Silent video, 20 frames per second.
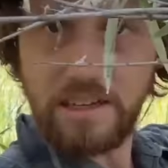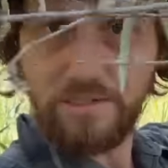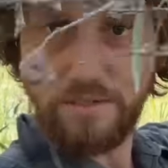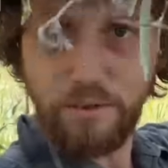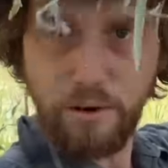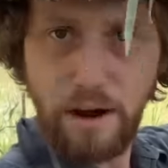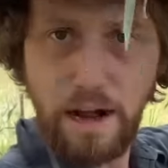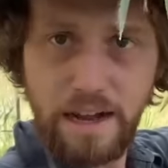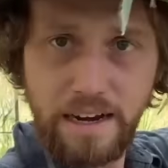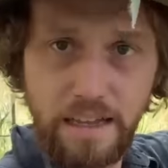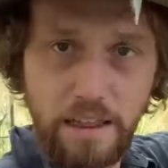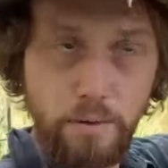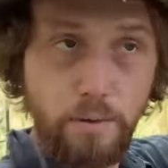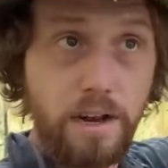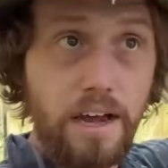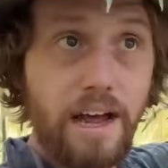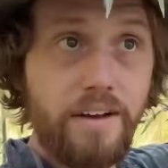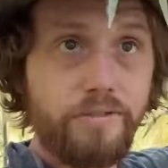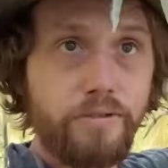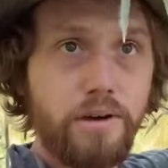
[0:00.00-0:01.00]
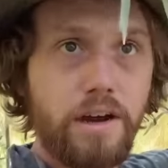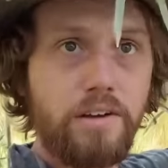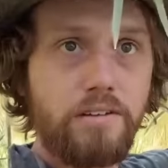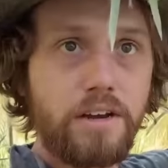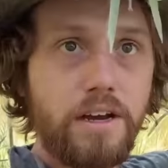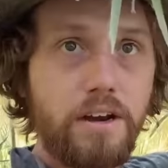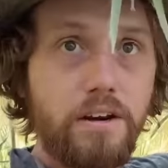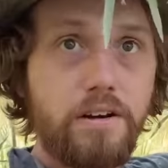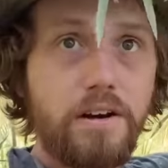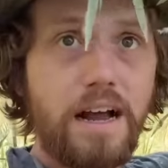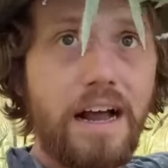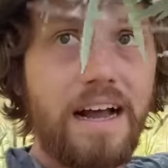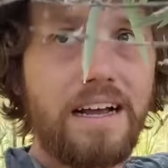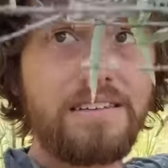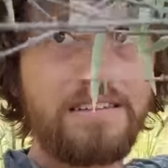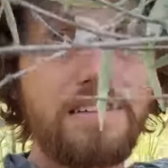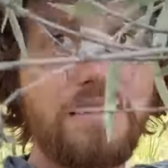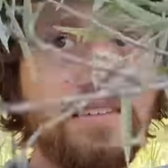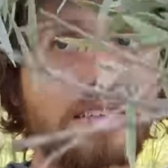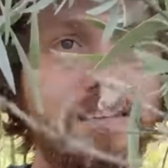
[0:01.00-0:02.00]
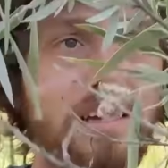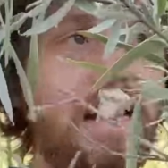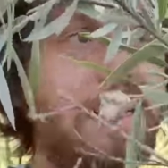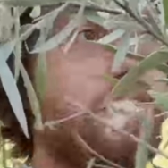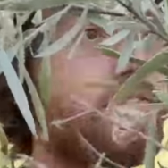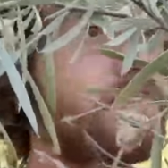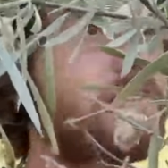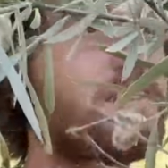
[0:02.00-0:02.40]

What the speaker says: this variety that we have around here has this kind of